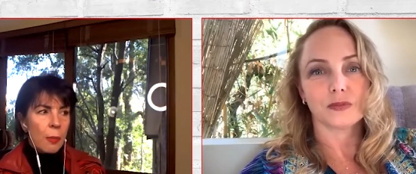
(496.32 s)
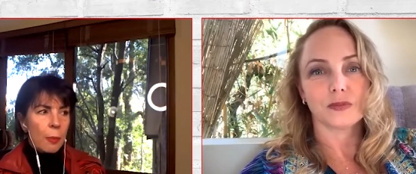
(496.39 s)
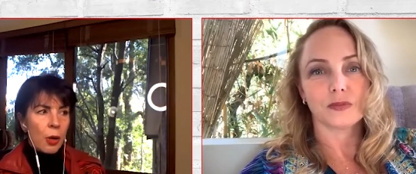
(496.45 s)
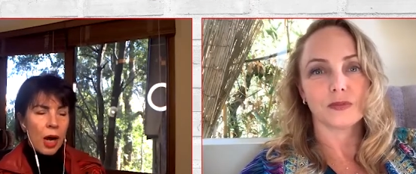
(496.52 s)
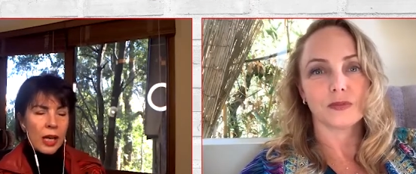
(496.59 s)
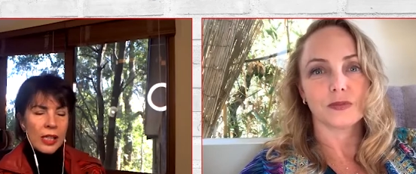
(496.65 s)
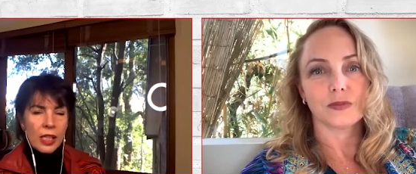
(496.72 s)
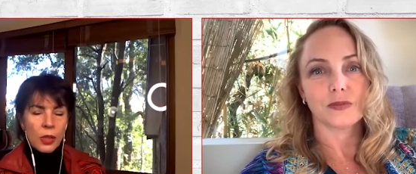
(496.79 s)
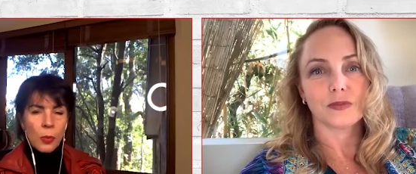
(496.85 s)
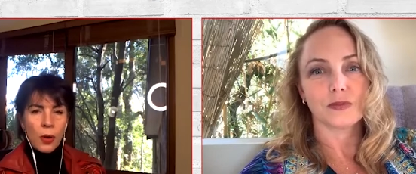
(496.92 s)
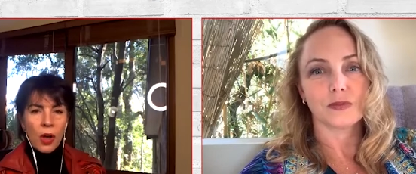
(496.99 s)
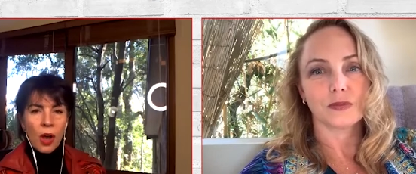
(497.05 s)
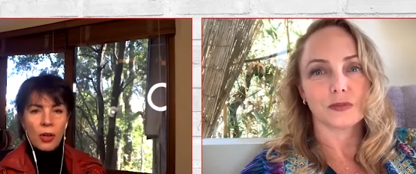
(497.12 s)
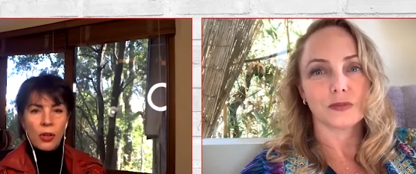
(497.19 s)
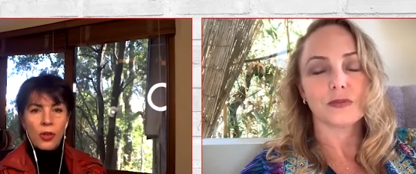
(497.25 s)
Speaker 1: prices were
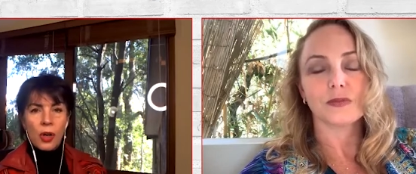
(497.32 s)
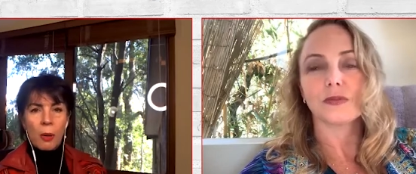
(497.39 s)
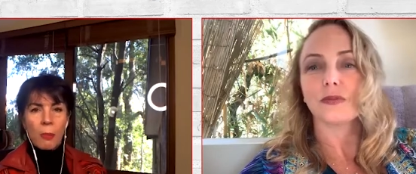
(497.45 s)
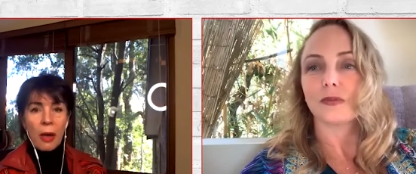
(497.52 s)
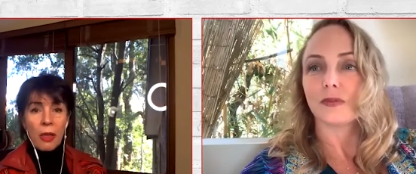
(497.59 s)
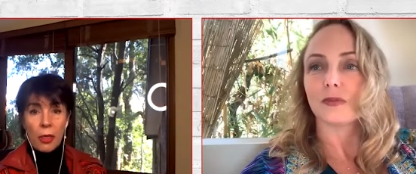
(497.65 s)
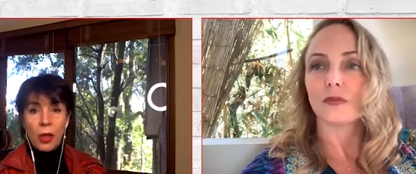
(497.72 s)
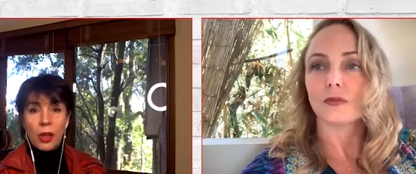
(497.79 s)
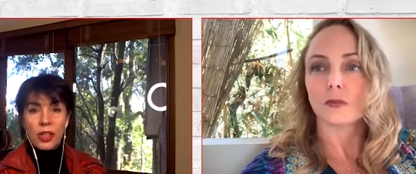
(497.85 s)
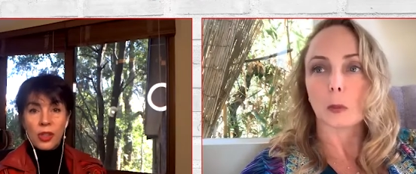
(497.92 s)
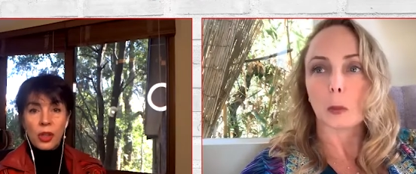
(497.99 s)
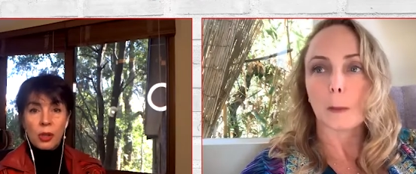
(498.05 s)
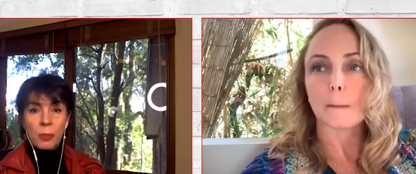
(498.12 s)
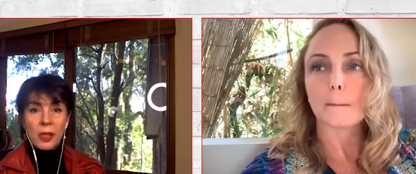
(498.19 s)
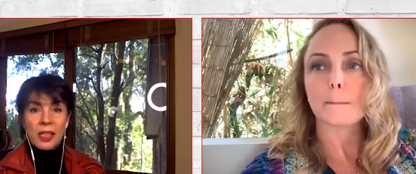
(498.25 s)
going to drop by
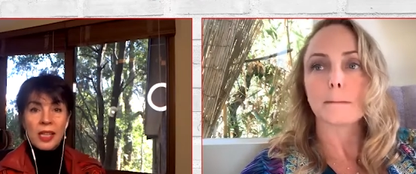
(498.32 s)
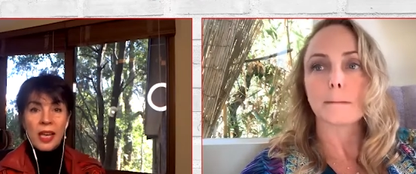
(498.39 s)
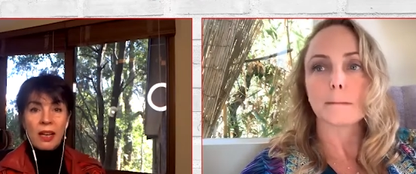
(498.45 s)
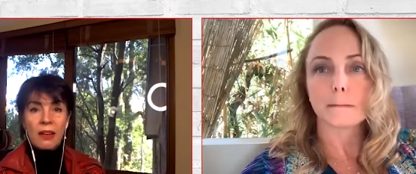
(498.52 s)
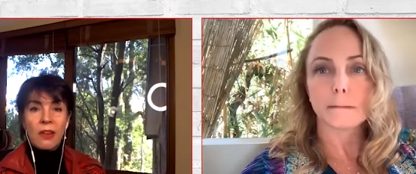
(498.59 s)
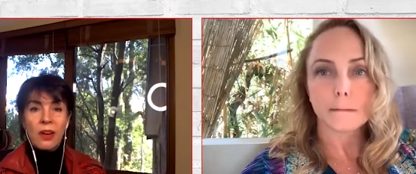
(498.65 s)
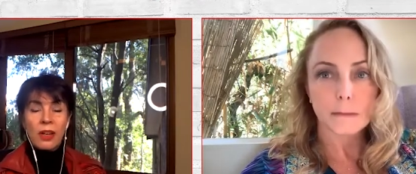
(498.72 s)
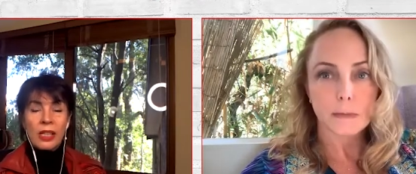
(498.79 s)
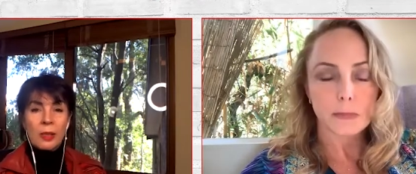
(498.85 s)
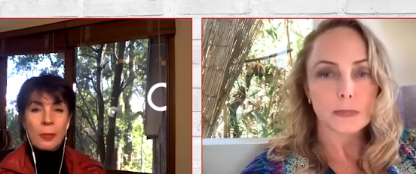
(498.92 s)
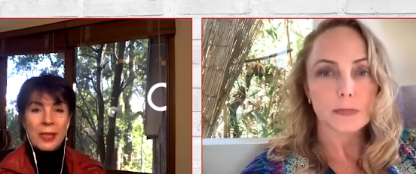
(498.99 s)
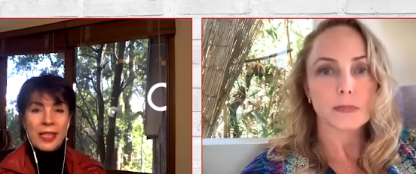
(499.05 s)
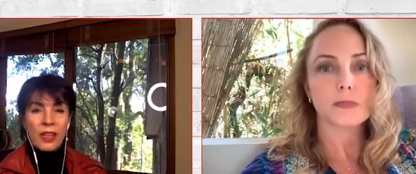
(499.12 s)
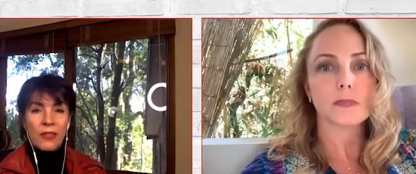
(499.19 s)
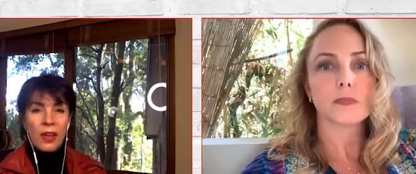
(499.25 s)
32%, very
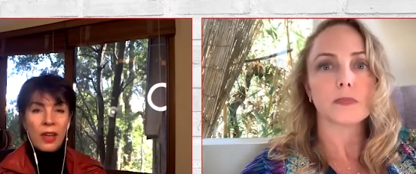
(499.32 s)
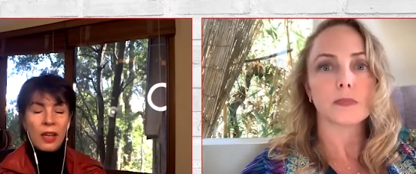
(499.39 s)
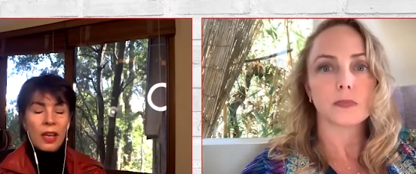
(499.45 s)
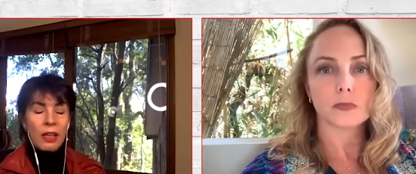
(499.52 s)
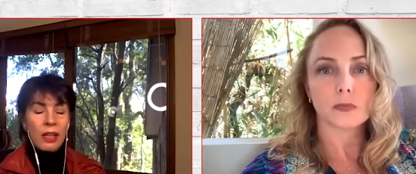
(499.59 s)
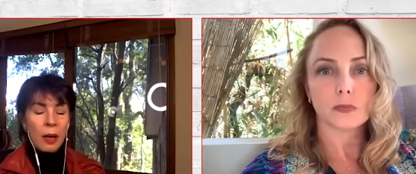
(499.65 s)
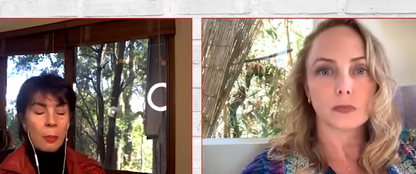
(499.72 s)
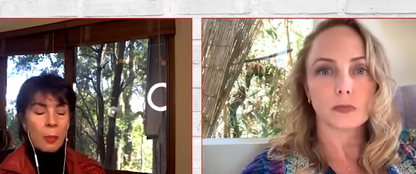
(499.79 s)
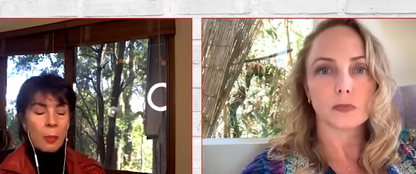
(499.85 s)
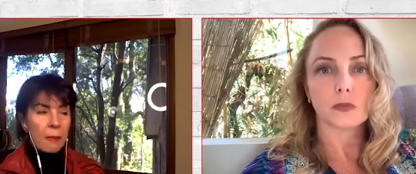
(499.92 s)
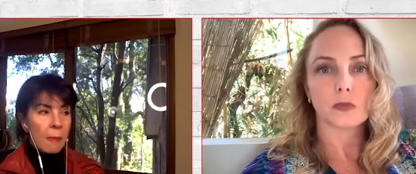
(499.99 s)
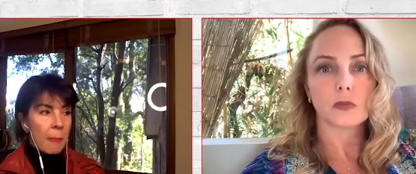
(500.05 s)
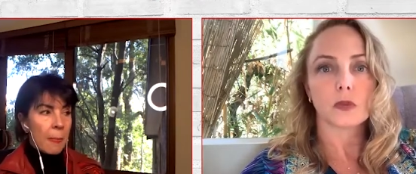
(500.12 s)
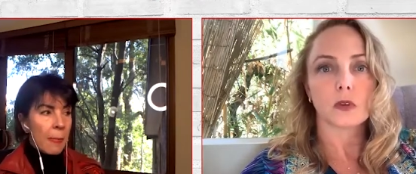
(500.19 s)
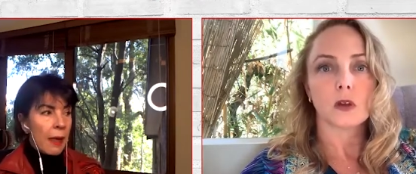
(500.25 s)
specific number.
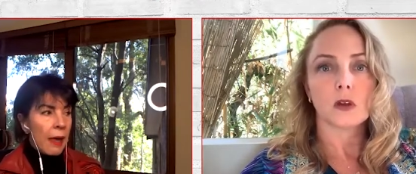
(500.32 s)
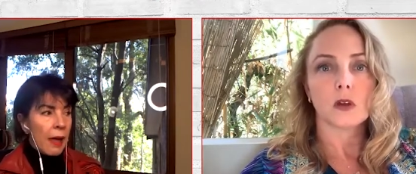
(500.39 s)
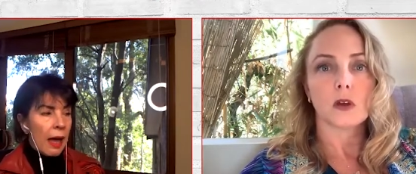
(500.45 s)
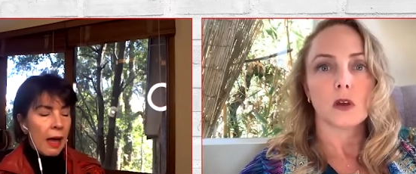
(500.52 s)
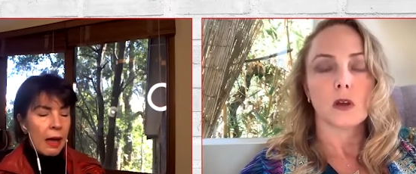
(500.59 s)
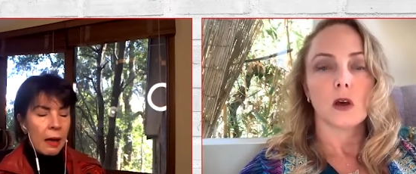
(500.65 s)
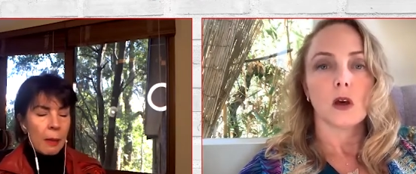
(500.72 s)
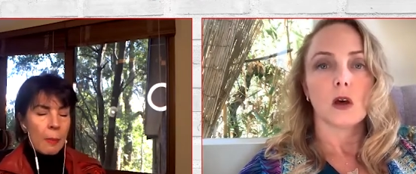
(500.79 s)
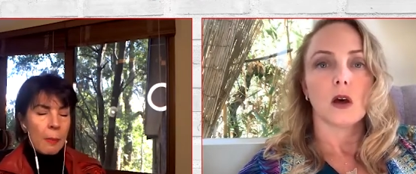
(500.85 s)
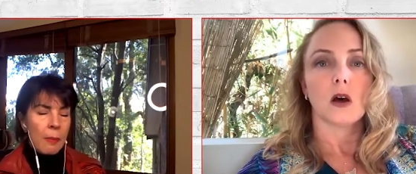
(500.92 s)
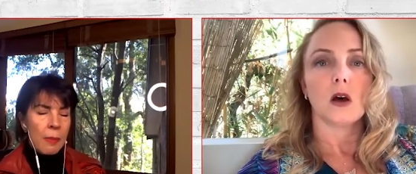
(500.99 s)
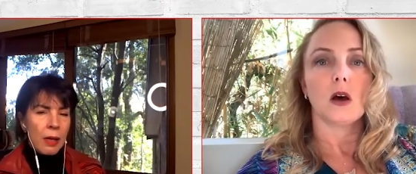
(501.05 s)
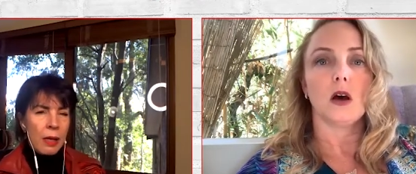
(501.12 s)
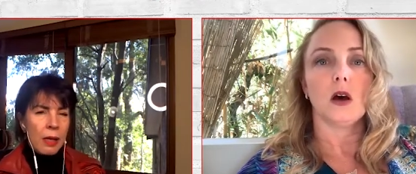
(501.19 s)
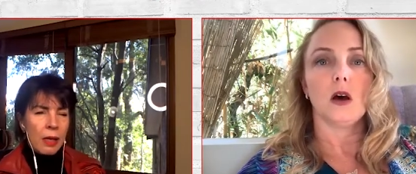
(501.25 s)
Um,
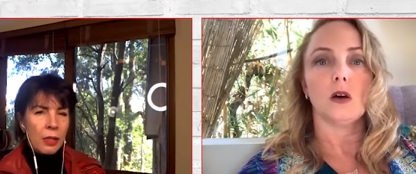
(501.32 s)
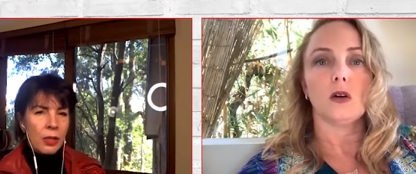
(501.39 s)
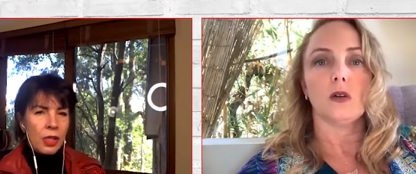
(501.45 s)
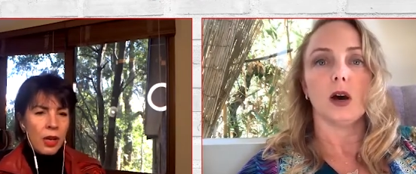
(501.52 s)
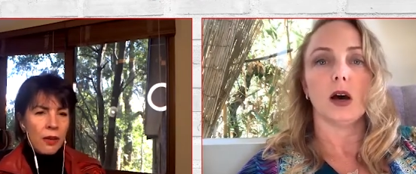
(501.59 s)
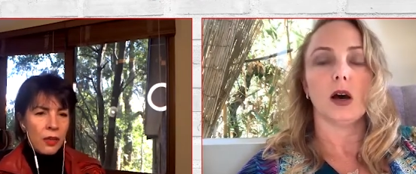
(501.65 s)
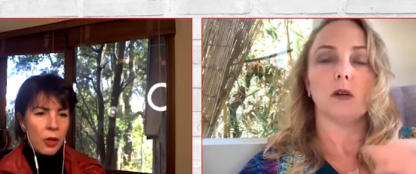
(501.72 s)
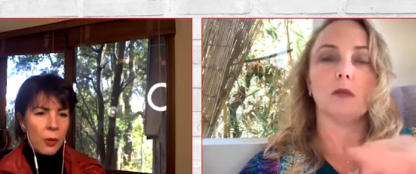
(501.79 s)
uh, have you